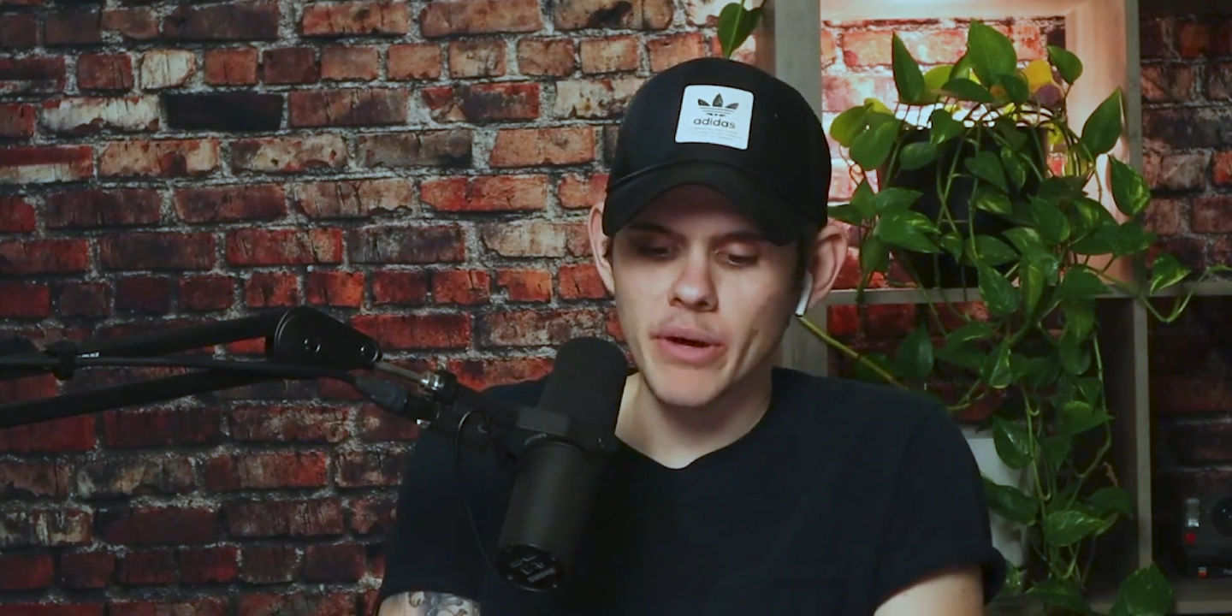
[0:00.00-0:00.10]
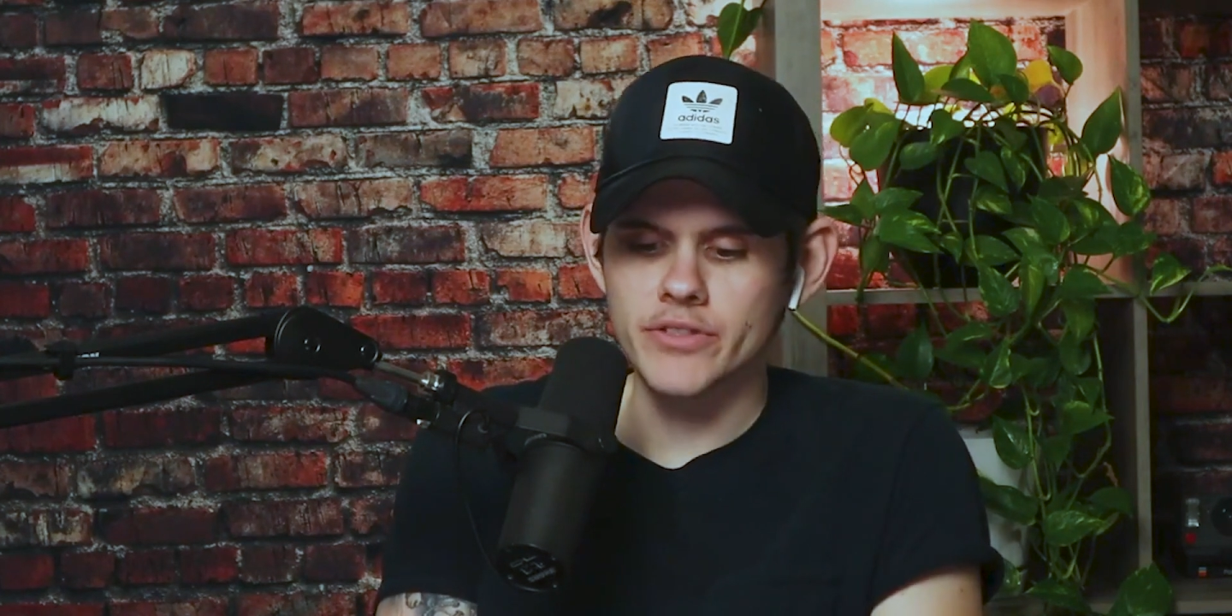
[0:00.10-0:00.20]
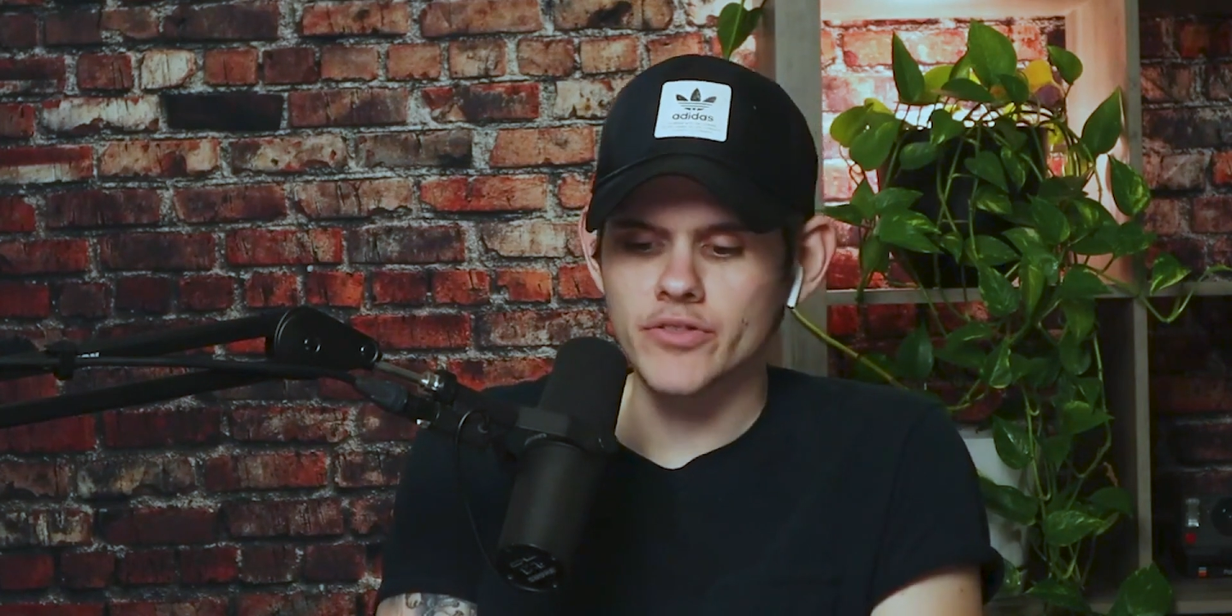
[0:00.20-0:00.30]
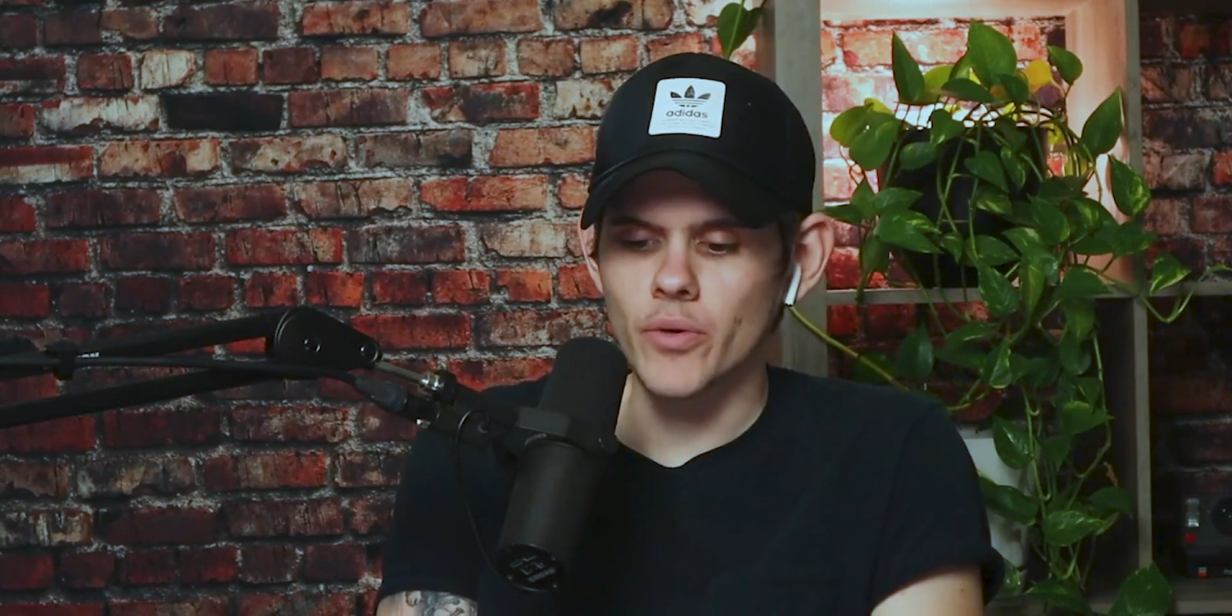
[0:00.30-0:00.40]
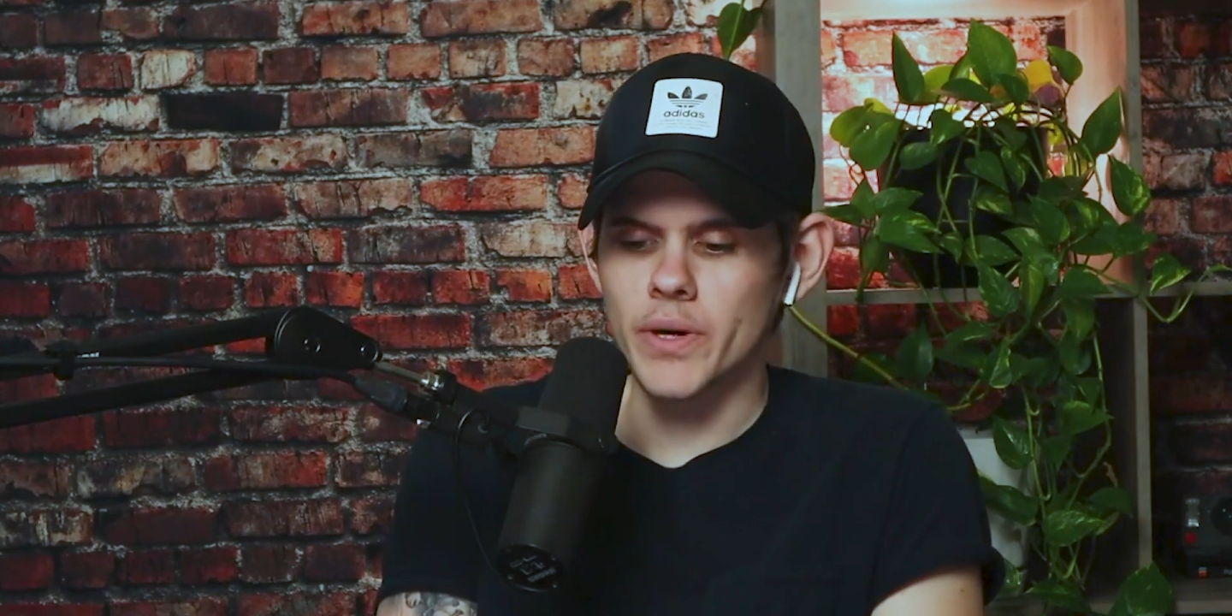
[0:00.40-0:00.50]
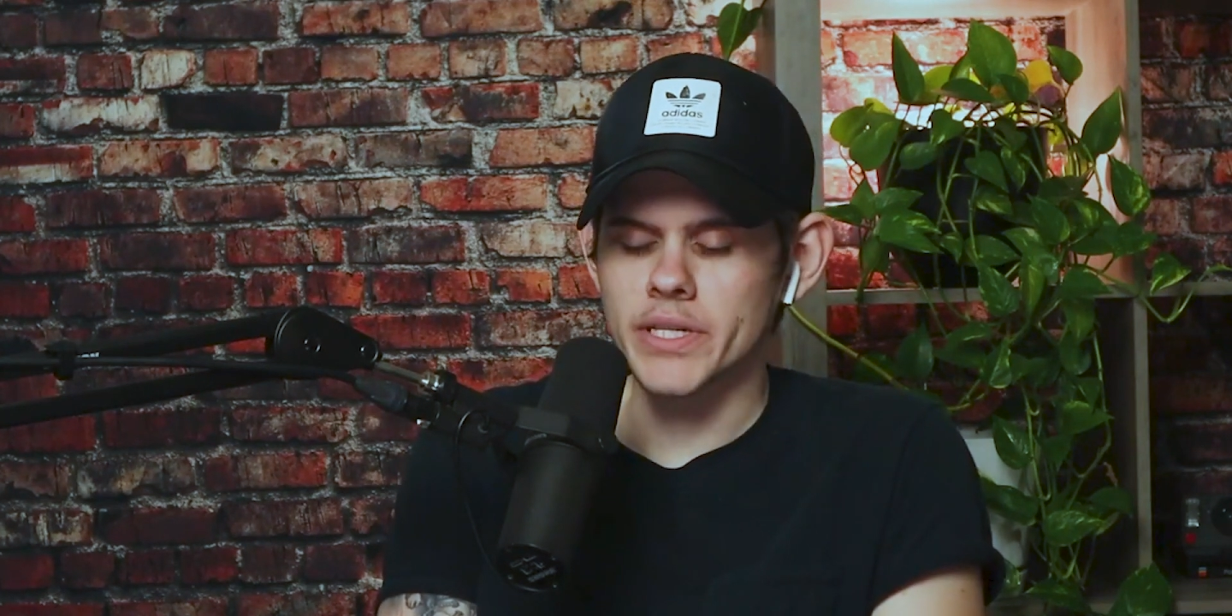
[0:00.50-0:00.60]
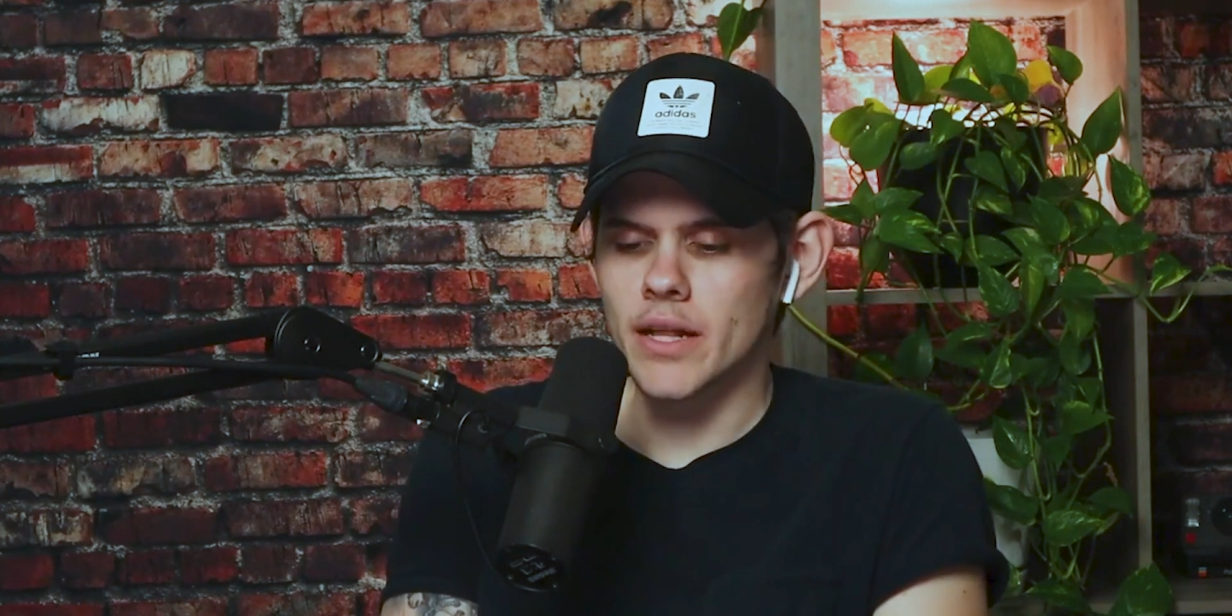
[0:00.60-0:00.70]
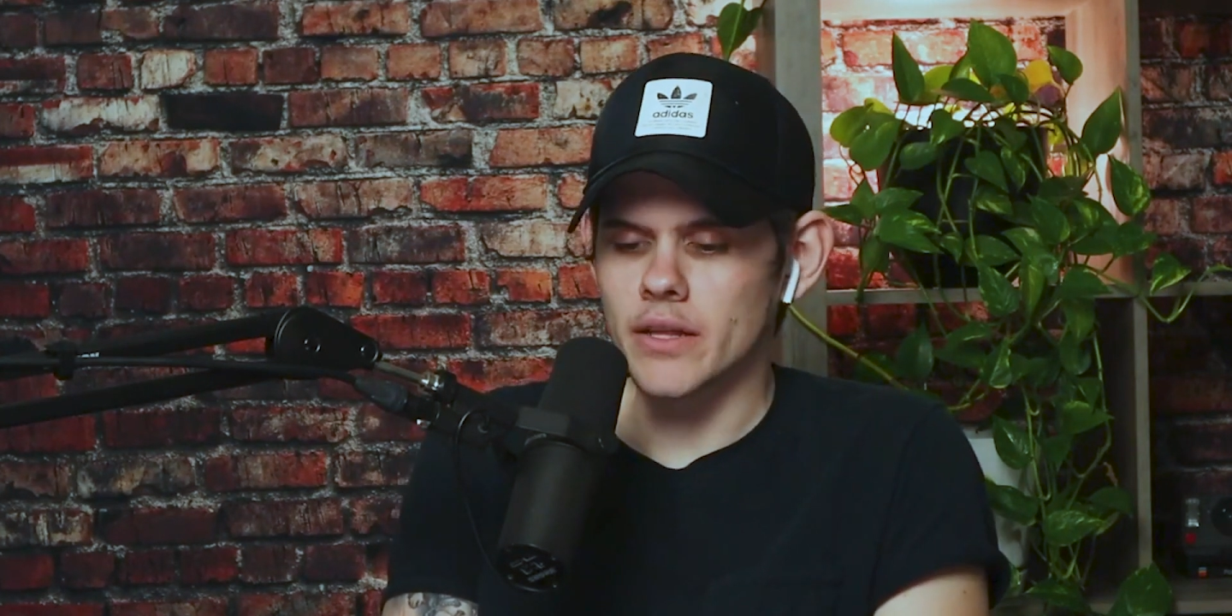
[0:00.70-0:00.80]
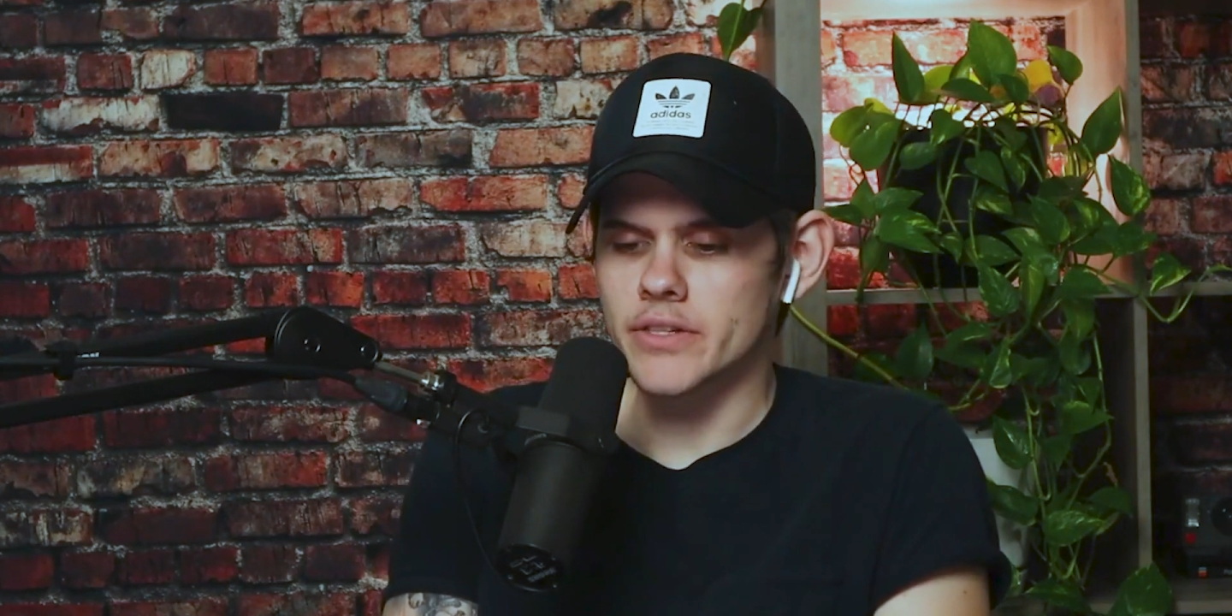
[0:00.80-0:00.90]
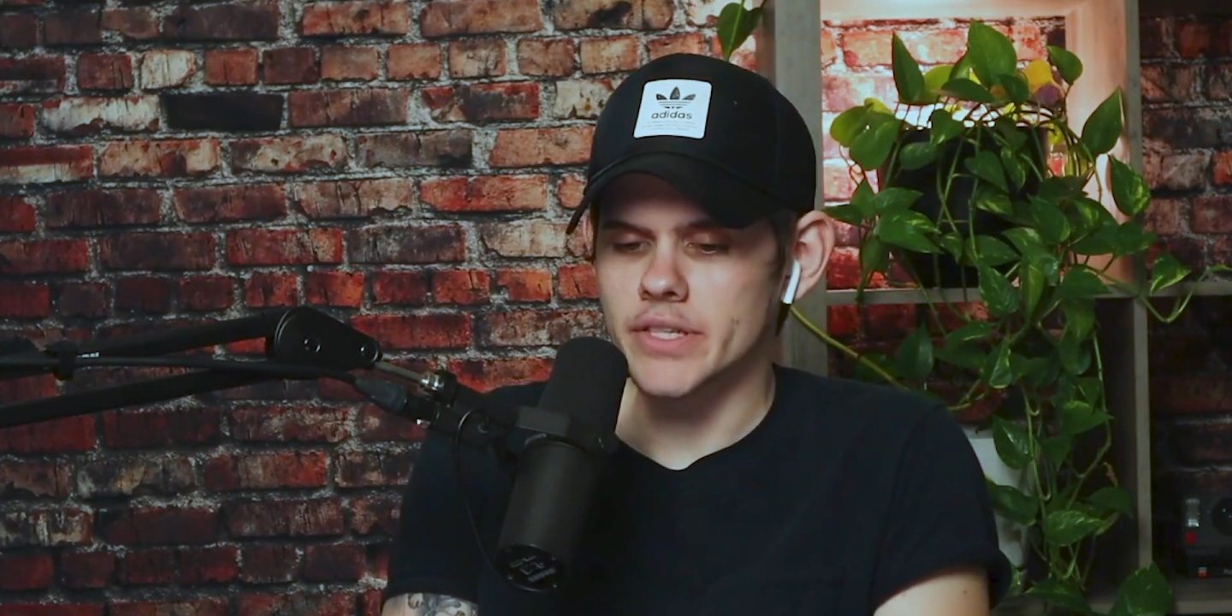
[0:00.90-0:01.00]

storytellers.